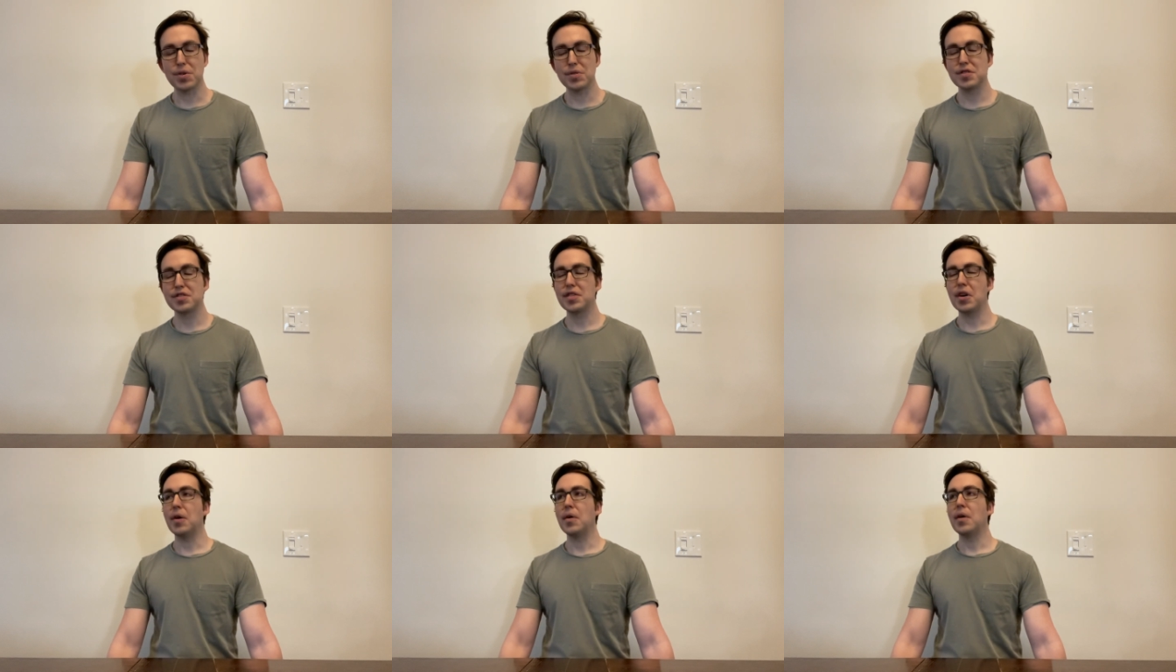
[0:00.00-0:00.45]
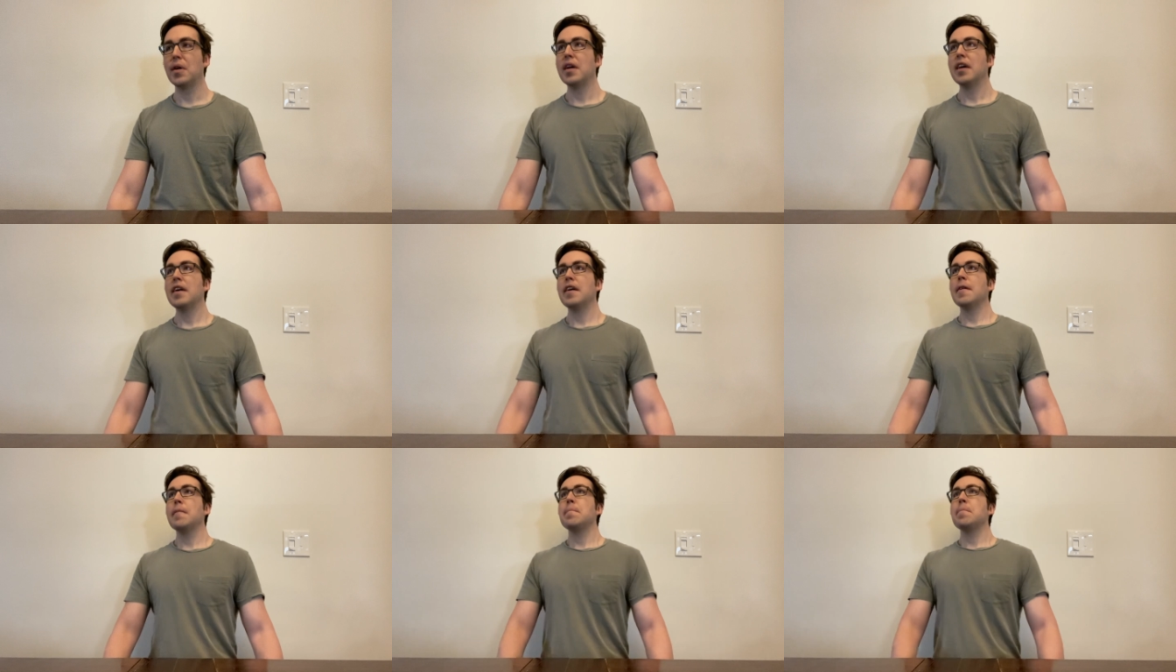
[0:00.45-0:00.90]
So
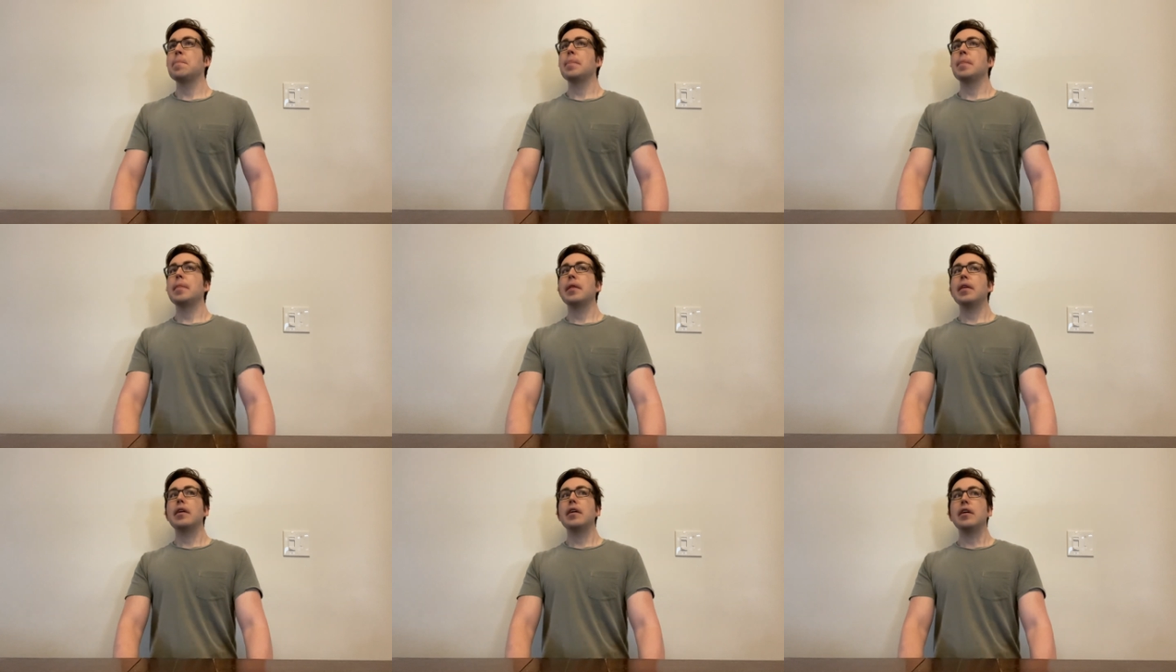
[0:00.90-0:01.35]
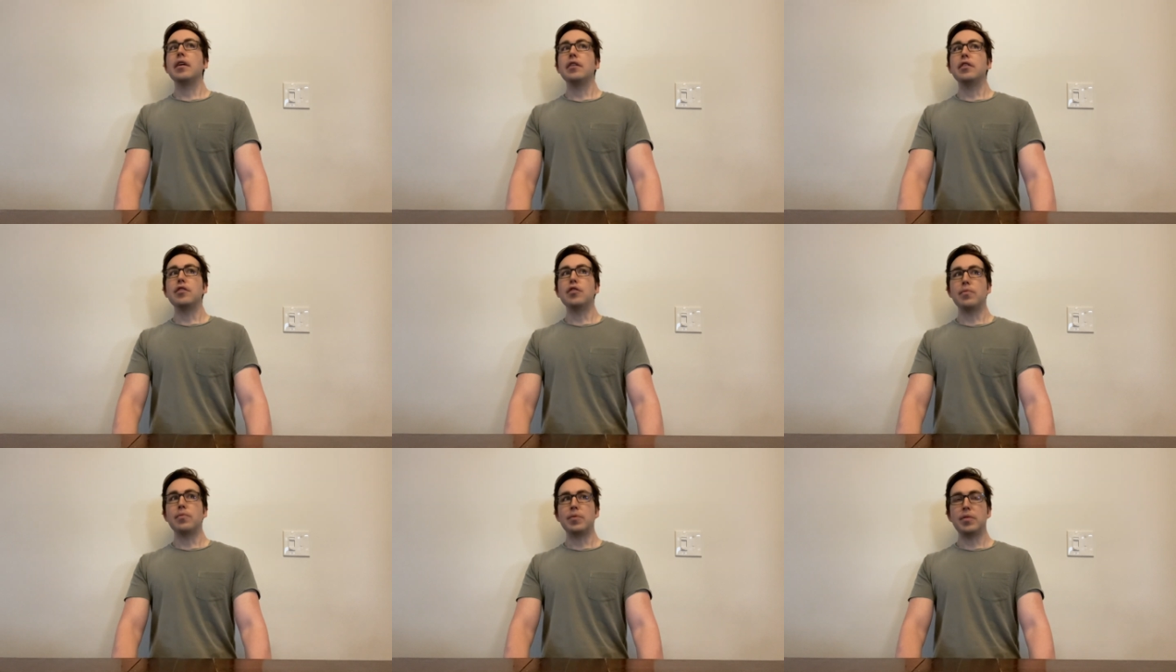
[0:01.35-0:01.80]

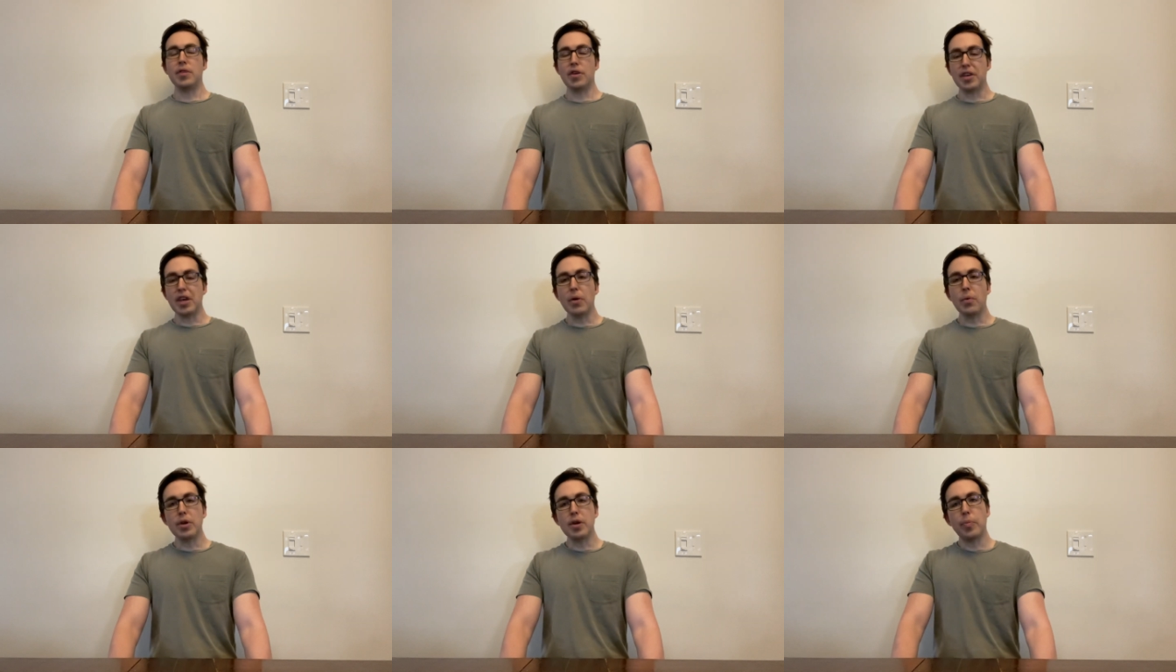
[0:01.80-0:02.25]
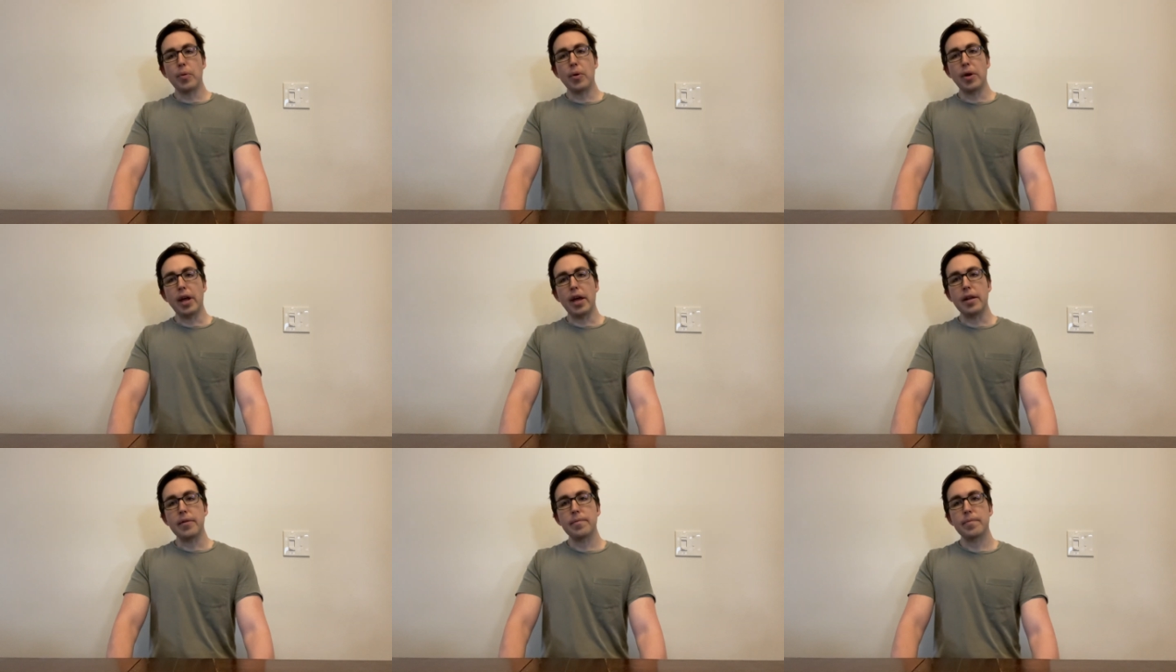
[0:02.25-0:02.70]
you get what you put
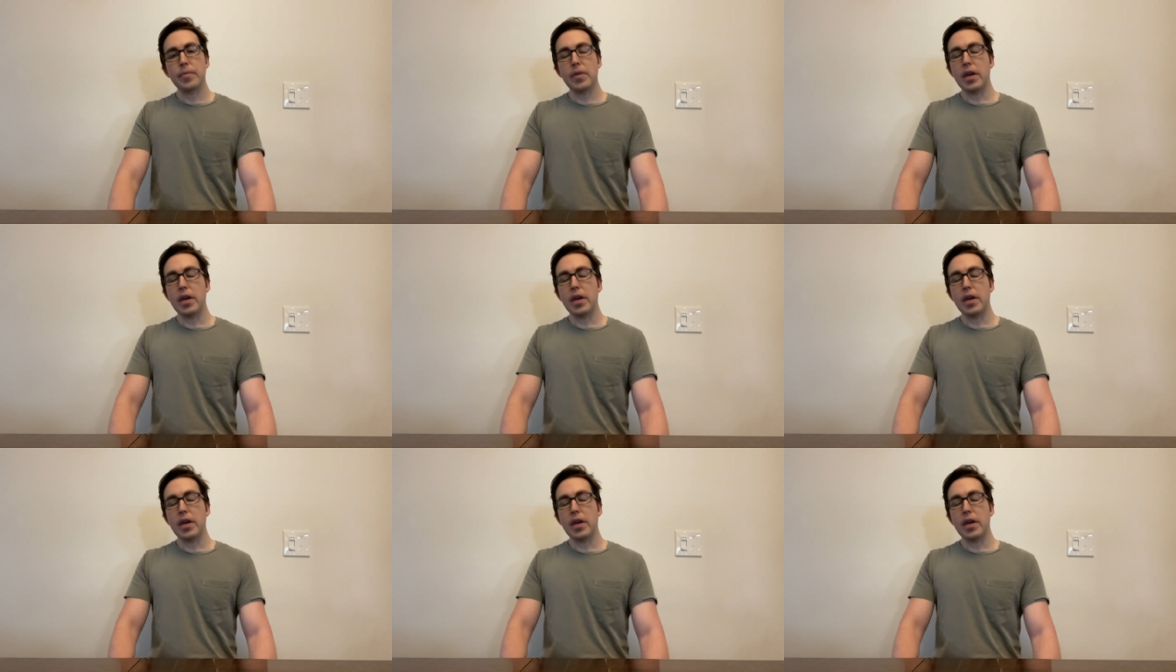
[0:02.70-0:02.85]
in.